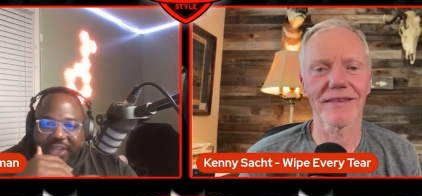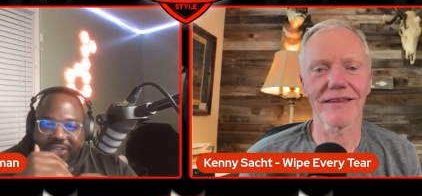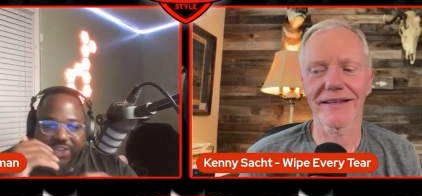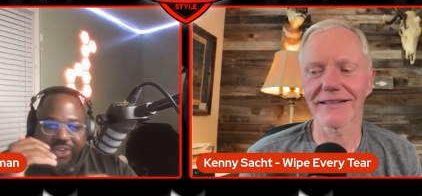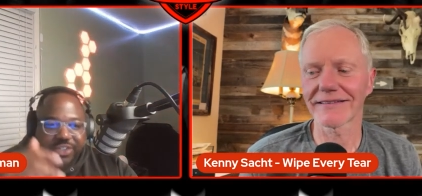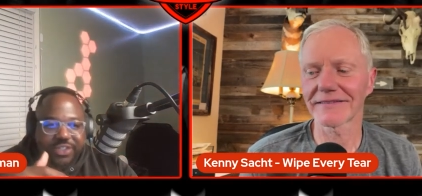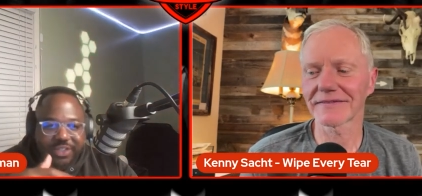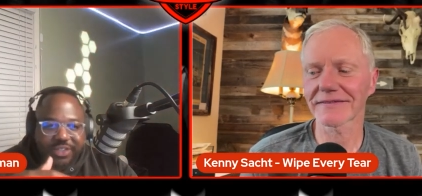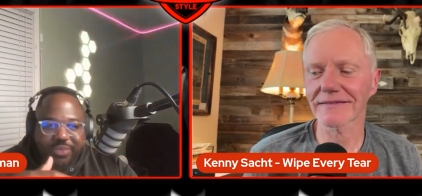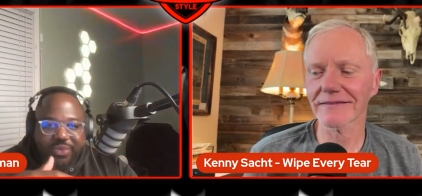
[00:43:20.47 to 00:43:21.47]
Speaker 1: churches
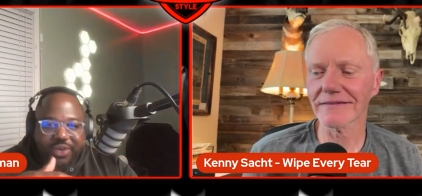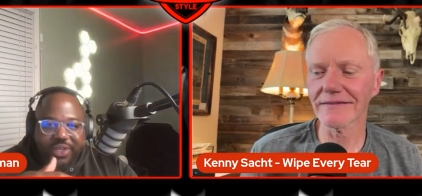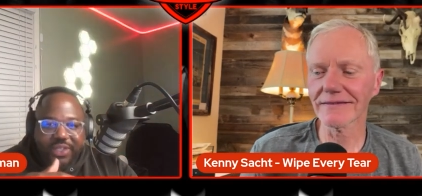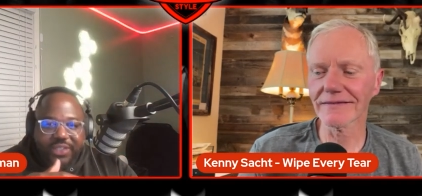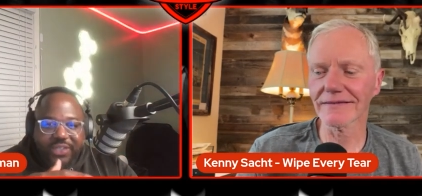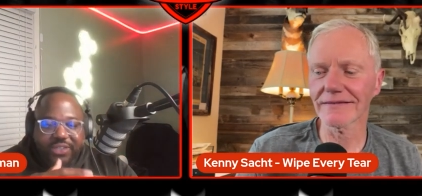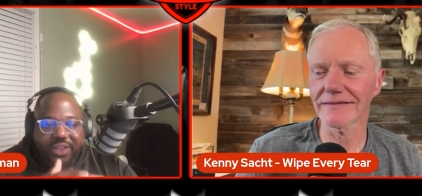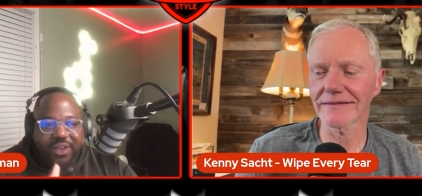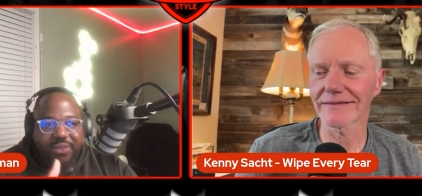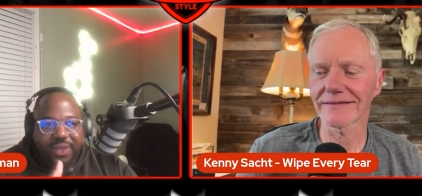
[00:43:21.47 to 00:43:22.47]
are supporting this? I
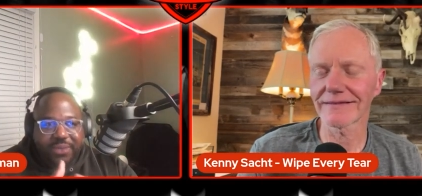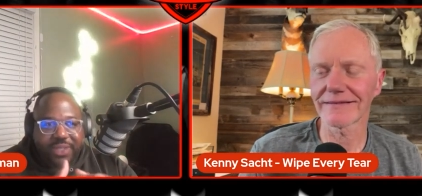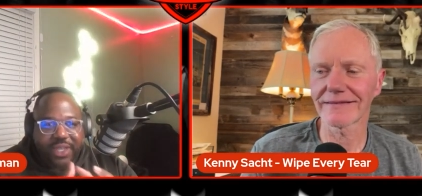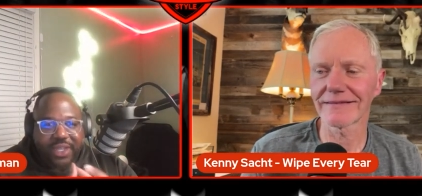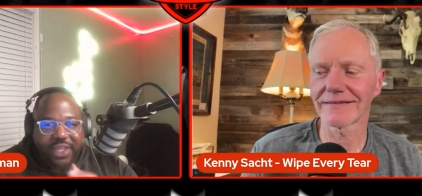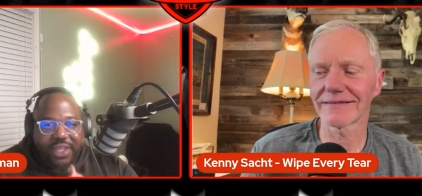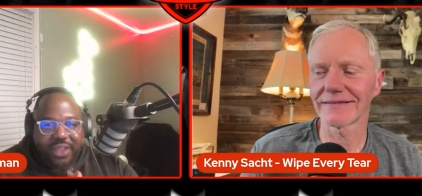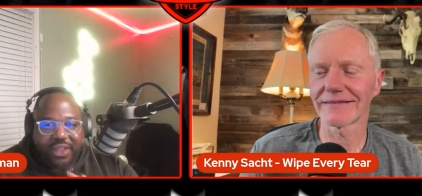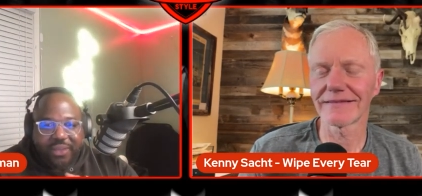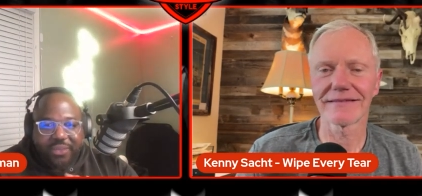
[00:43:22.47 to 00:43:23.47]
saw on the website
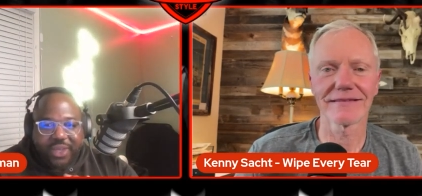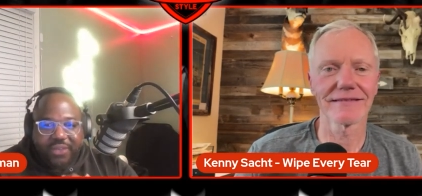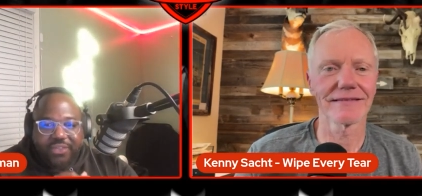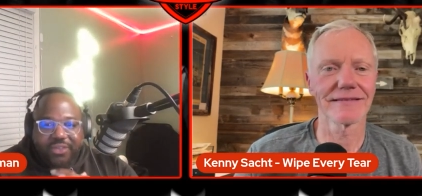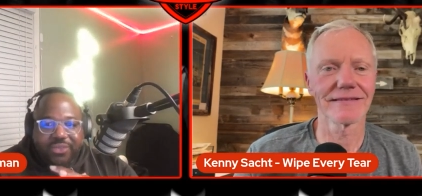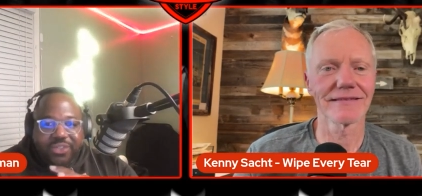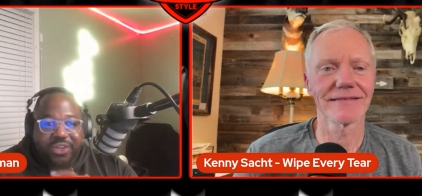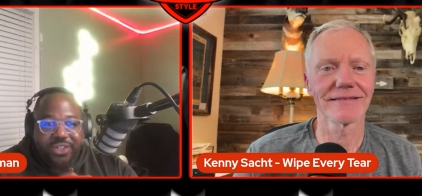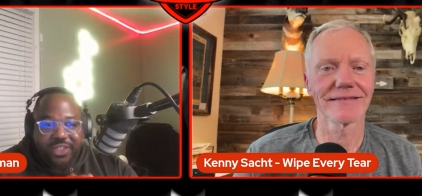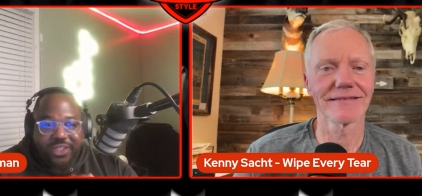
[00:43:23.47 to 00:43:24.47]
um, you have some
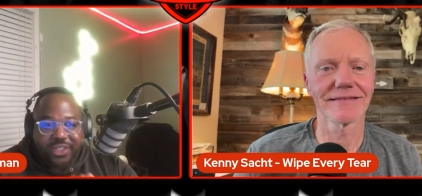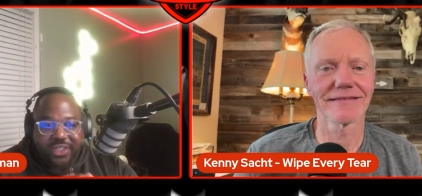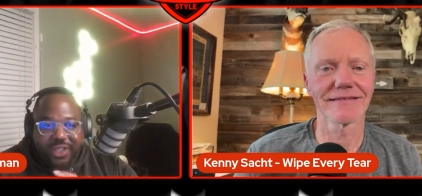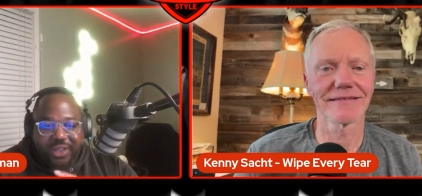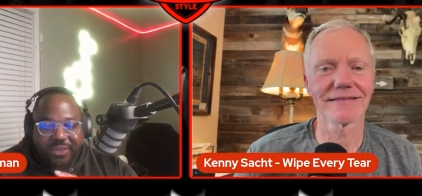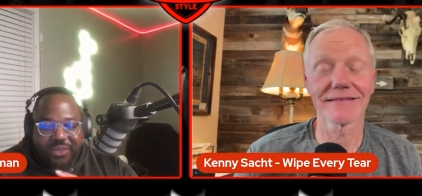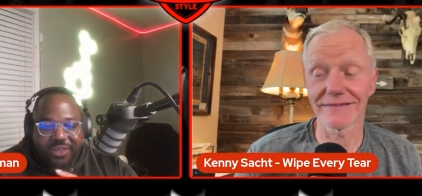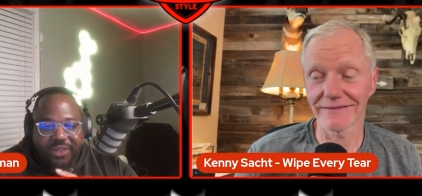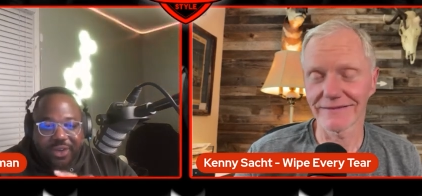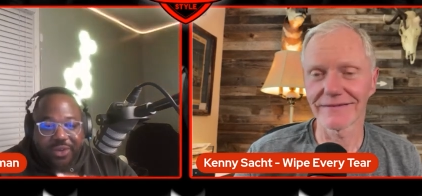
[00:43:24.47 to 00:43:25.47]
churches um,
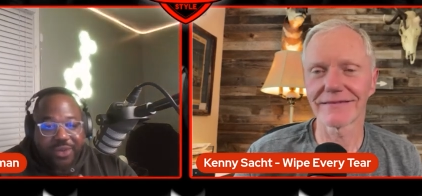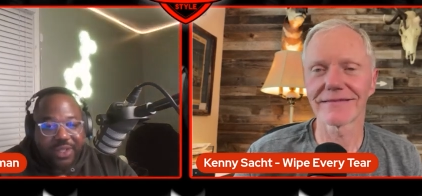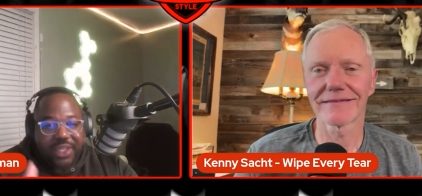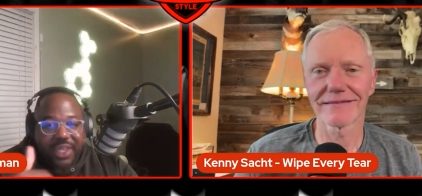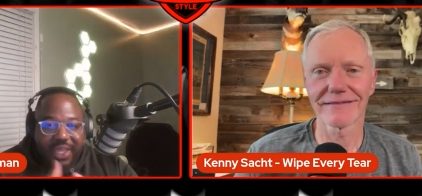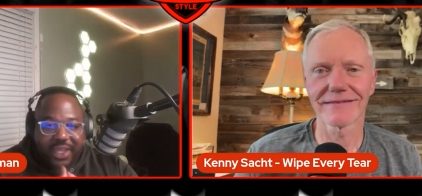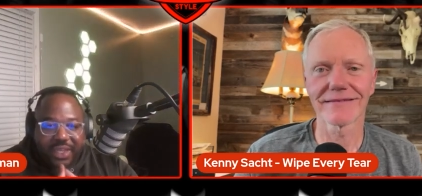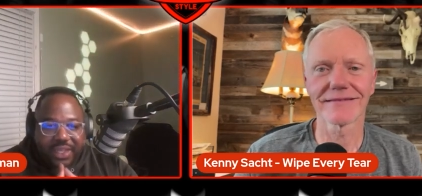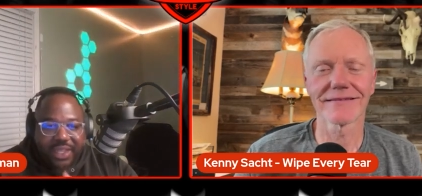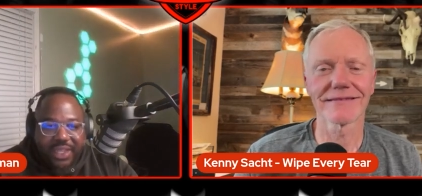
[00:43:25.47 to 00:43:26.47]
locally
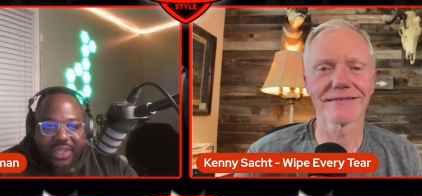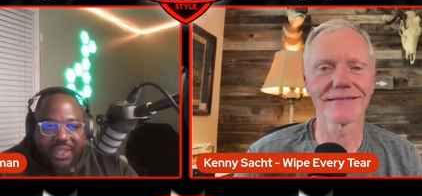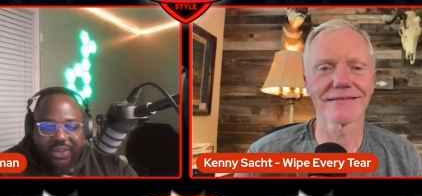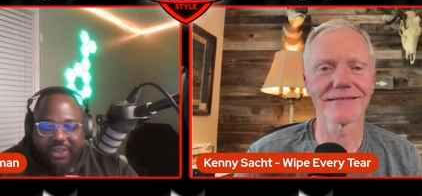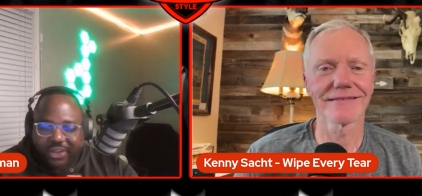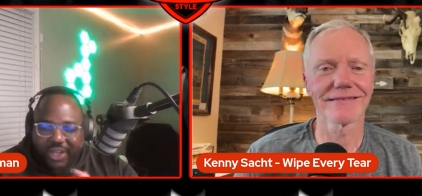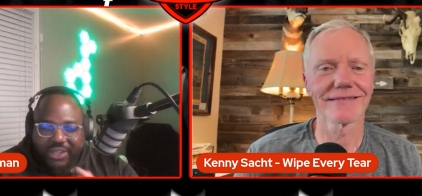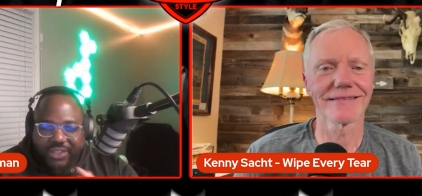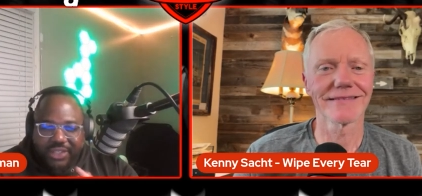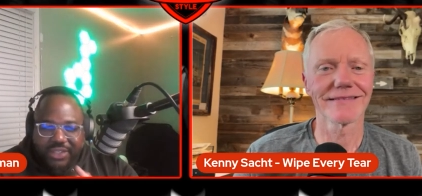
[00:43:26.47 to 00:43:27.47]
and and here in the
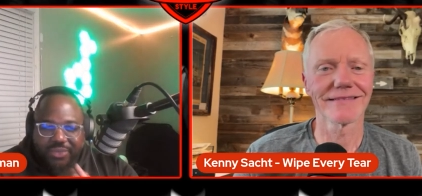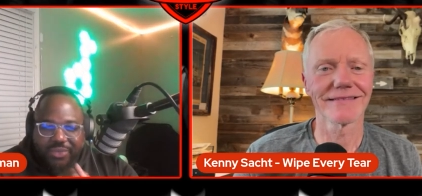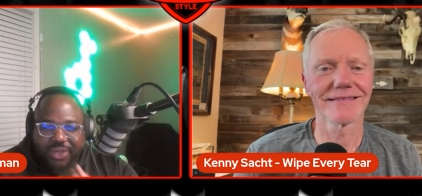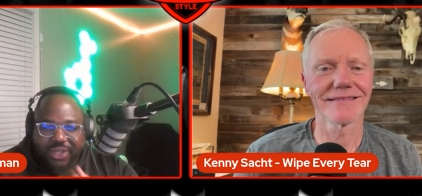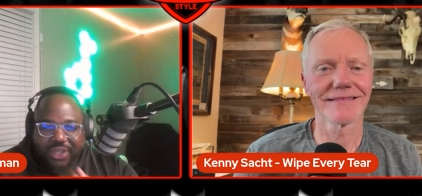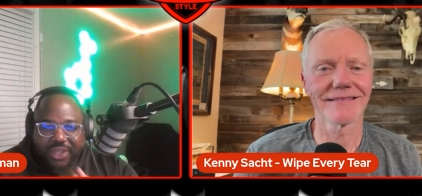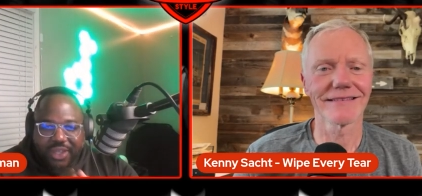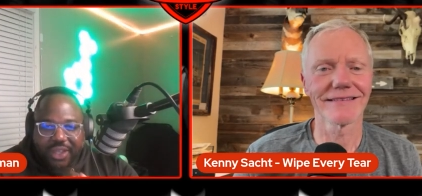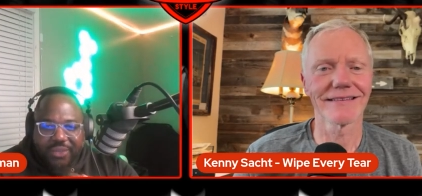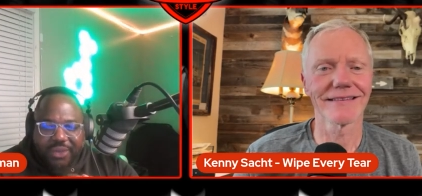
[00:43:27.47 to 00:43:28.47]
United States supporting.
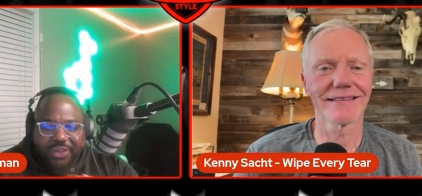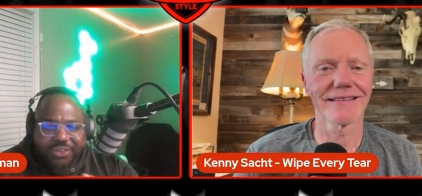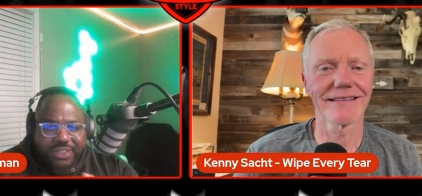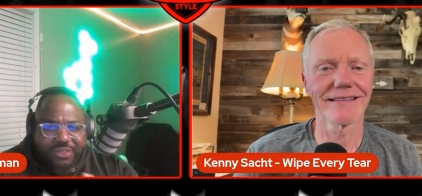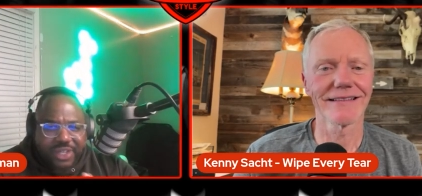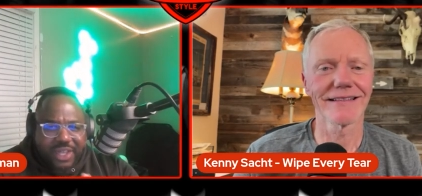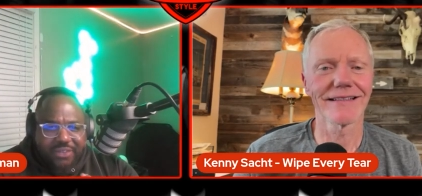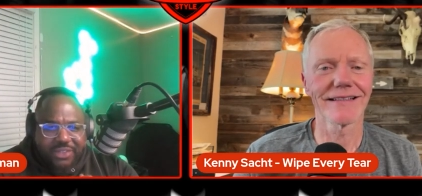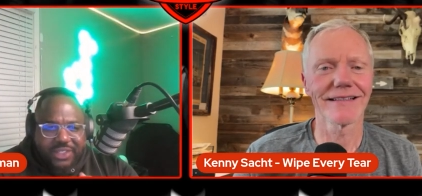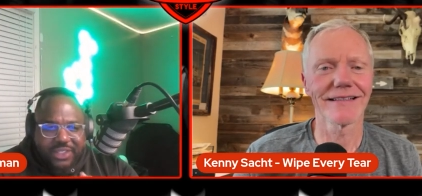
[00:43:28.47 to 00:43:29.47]
Um, are you receiving a lot
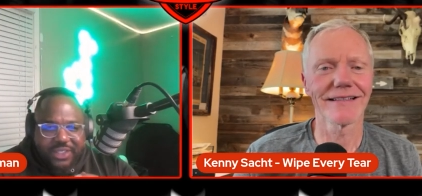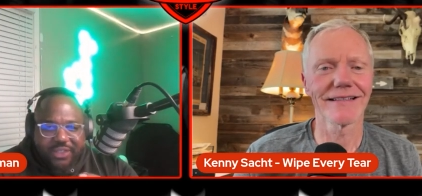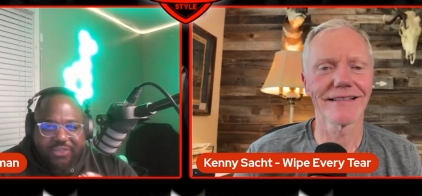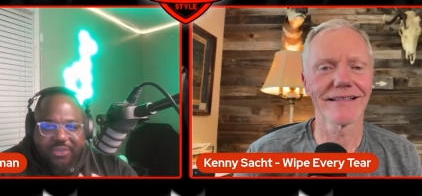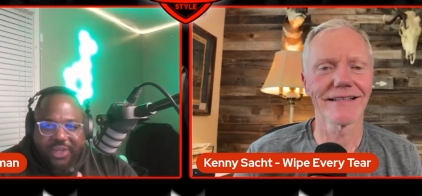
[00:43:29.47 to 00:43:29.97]
of assistance from the